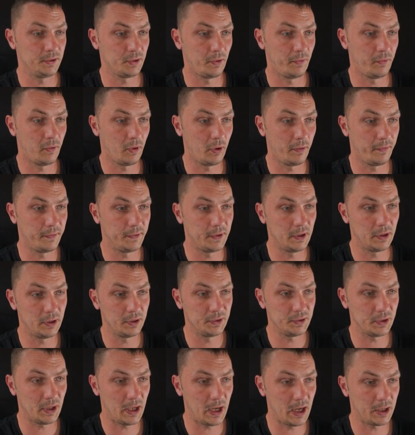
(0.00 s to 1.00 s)
so forth. There
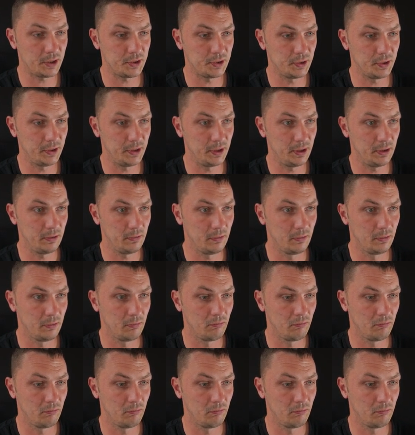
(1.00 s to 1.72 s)
is actually